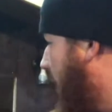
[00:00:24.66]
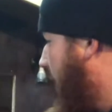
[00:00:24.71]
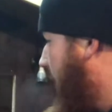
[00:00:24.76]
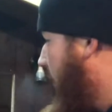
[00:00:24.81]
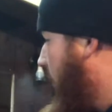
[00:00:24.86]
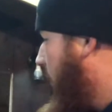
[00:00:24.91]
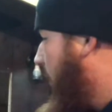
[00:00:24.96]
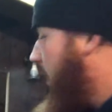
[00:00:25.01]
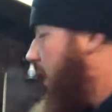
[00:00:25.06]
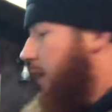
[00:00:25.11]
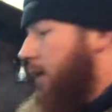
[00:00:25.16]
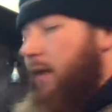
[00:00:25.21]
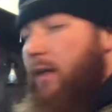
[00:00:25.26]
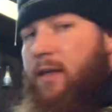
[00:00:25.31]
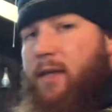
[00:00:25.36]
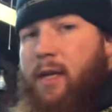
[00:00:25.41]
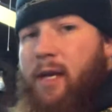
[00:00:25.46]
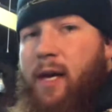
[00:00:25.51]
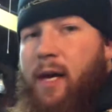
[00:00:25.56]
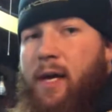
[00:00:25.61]
what I
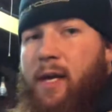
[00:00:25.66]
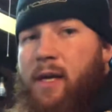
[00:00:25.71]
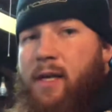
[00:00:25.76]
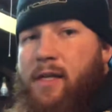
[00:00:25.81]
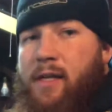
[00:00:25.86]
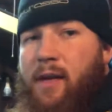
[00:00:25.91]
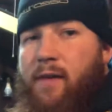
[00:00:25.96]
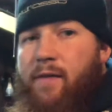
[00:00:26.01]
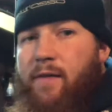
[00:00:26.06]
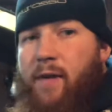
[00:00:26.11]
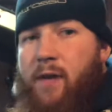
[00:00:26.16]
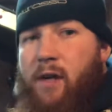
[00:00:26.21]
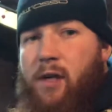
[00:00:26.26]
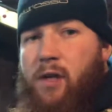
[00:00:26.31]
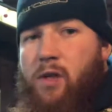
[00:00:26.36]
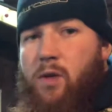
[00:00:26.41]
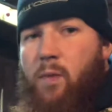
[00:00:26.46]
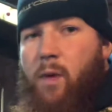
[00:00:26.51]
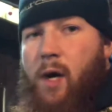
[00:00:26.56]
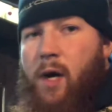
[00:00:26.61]
did tonight is I
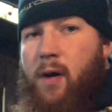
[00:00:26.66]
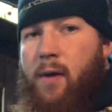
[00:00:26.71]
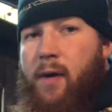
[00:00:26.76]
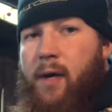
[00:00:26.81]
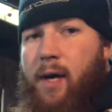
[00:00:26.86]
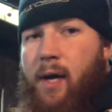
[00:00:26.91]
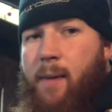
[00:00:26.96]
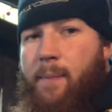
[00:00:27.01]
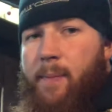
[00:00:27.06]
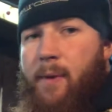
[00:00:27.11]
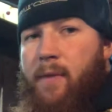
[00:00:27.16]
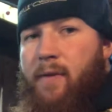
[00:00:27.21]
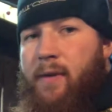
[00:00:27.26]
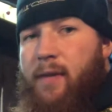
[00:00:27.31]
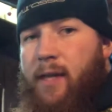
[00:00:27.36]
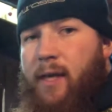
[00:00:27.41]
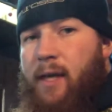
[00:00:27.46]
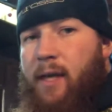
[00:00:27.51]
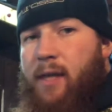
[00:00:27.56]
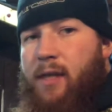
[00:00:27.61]
finished wiring up
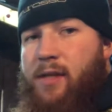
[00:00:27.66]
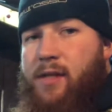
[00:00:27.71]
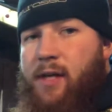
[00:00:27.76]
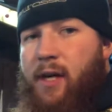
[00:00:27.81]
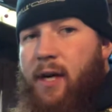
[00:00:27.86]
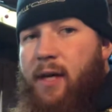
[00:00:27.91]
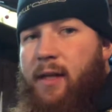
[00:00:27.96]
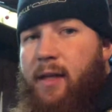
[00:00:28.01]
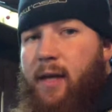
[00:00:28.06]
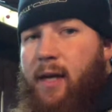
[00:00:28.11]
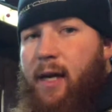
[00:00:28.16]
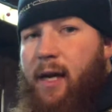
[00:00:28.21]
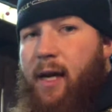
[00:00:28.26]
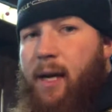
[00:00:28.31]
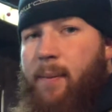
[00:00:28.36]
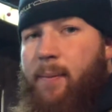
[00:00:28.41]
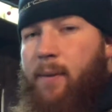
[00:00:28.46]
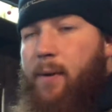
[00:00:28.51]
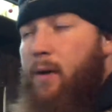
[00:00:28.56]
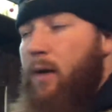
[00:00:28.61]
everything inside the
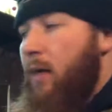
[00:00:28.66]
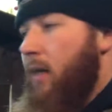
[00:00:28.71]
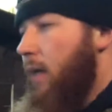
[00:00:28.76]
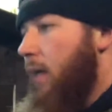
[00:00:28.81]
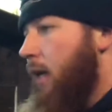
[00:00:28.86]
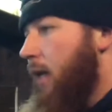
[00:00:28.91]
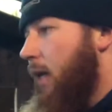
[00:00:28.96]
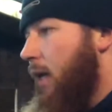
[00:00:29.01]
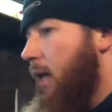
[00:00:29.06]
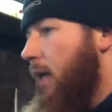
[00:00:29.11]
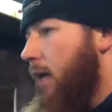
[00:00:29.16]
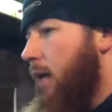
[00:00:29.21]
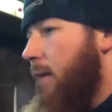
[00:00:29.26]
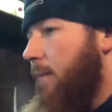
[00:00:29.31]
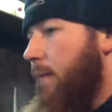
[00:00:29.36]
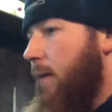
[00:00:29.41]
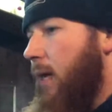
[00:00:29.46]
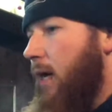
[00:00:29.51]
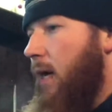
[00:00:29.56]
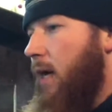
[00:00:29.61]
camper. I
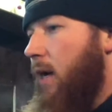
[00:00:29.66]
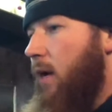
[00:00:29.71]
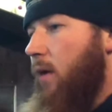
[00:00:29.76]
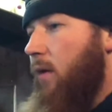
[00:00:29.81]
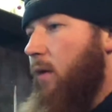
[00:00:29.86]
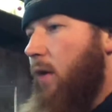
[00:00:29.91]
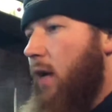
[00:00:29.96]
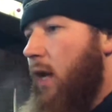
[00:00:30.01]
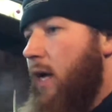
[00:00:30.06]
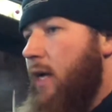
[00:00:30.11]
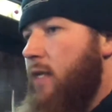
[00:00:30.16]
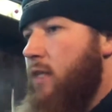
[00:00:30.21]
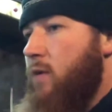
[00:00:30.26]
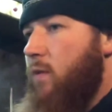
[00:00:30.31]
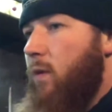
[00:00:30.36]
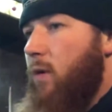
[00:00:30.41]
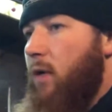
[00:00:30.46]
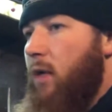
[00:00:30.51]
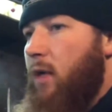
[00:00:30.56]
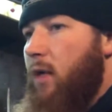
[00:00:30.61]
got all the lights
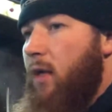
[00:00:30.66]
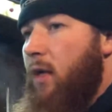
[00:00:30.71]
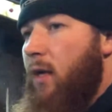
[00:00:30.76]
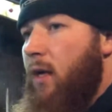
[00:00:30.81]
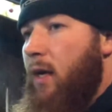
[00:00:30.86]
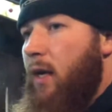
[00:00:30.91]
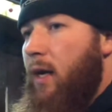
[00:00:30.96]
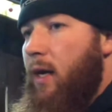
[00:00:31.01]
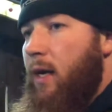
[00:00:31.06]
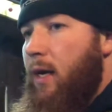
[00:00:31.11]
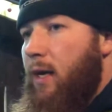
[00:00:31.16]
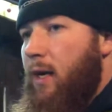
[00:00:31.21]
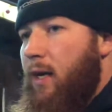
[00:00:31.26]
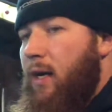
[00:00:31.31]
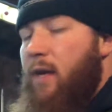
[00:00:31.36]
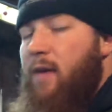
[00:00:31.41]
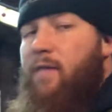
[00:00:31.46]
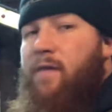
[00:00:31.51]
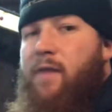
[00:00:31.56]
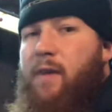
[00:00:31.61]
working, and
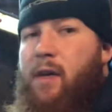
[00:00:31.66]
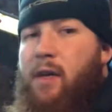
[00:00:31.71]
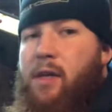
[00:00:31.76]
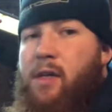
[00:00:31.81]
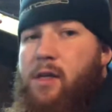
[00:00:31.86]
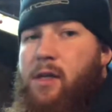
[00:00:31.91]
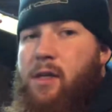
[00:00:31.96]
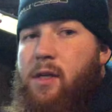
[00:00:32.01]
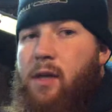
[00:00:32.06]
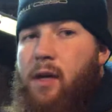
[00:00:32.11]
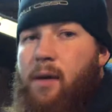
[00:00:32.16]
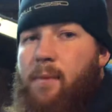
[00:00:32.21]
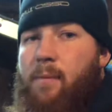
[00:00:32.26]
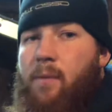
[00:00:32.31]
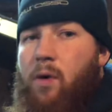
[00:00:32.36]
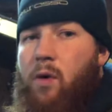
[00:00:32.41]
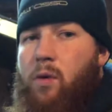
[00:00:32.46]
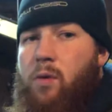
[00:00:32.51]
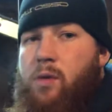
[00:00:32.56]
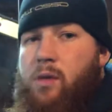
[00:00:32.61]
I finished
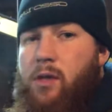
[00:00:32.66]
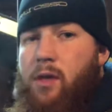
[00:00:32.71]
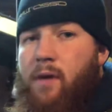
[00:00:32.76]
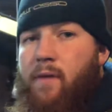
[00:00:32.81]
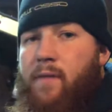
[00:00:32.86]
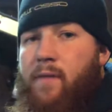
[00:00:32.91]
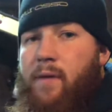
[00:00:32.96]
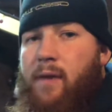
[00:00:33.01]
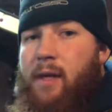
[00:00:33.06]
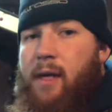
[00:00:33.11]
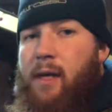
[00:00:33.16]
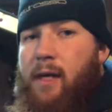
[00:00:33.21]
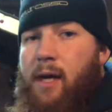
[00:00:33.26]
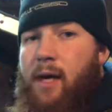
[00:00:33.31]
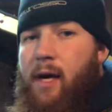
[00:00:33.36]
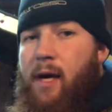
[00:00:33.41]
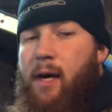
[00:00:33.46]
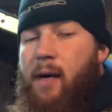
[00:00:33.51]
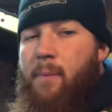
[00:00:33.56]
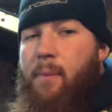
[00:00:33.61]
most of
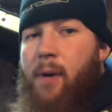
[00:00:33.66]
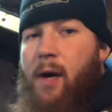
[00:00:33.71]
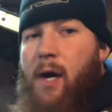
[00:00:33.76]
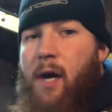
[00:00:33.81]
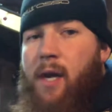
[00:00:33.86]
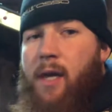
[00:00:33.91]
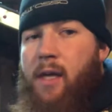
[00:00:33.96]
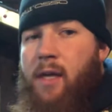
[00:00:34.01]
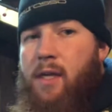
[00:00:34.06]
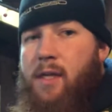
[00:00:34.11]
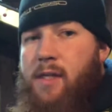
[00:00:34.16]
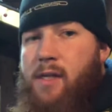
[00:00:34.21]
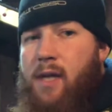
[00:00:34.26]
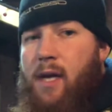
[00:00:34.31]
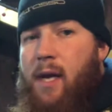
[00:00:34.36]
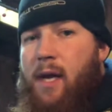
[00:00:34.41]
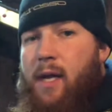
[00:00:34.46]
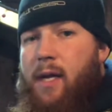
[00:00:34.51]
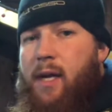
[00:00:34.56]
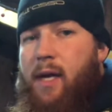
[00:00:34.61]
the pine
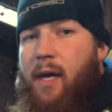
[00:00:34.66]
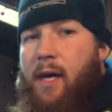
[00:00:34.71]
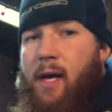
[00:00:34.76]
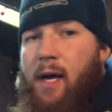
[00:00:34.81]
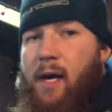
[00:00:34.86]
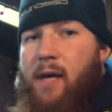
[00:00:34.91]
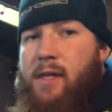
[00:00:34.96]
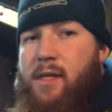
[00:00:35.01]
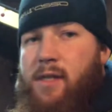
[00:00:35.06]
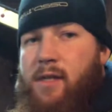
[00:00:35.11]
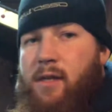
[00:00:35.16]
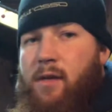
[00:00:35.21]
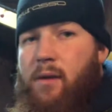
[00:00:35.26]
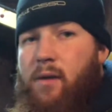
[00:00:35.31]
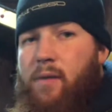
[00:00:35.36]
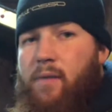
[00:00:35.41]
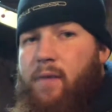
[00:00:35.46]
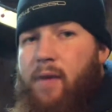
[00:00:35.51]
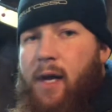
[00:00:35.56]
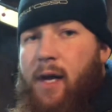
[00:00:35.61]
inside. I still
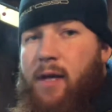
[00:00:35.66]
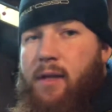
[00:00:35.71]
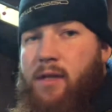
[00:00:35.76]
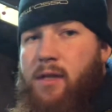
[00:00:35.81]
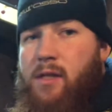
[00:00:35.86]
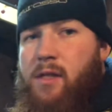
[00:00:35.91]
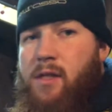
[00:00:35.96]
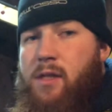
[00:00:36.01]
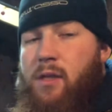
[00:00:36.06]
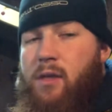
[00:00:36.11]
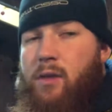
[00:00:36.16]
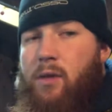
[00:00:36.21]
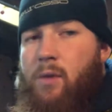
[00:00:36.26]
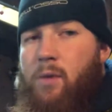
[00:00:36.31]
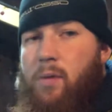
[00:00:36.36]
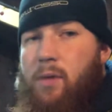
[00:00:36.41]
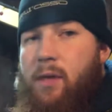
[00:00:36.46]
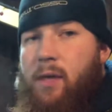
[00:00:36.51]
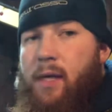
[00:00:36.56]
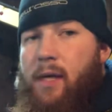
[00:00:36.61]
have yet just to
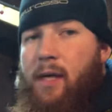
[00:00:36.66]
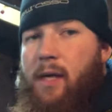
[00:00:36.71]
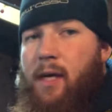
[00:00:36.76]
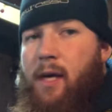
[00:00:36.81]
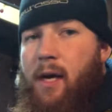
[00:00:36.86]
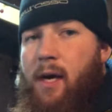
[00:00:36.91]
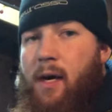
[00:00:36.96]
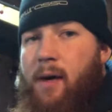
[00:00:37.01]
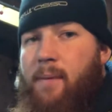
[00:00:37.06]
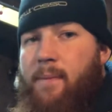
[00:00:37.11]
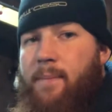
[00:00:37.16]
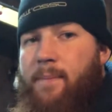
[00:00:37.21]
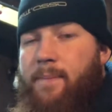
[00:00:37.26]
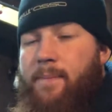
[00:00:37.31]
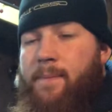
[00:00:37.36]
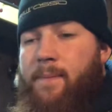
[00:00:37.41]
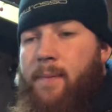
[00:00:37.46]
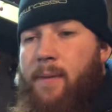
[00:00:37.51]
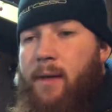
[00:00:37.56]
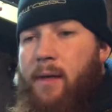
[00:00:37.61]
do
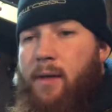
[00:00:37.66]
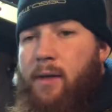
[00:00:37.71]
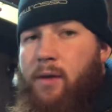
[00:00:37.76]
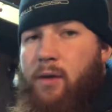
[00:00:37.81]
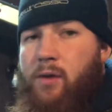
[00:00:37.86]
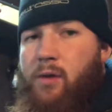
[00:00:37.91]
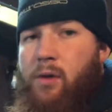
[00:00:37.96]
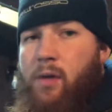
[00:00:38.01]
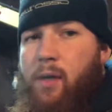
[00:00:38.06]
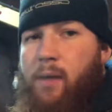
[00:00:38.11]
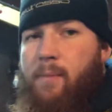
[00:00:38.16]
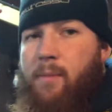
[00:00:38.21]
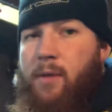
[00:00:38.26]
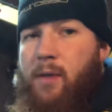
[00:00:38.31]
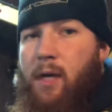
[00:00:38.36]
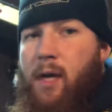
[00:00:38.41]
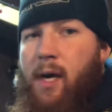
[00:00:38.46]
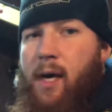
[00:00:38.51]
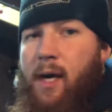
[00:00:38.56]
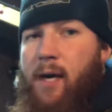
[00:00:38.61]
the trim
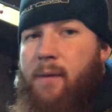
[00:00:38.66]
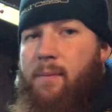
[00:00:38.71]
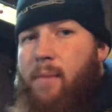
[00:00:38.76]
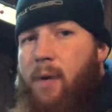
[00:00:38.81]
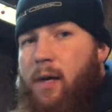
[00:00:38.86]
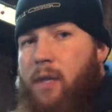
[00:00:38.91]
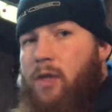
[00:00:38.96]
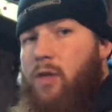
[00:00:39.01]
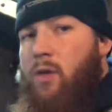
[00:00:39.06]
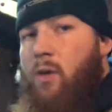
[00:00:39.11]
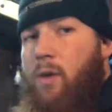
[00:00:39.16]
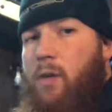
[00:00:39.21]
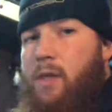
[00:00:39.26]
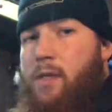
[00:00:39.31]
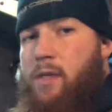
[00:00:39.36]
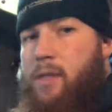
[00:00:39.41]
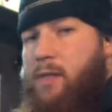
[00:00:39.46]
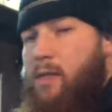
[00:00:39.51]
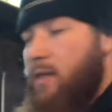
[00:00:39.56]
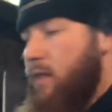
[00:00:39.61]
to hide my
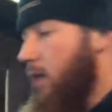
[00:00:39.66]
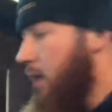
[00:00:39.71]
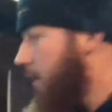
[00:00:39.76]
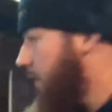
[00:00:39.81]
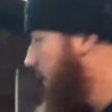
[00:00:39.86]
joints and stuff.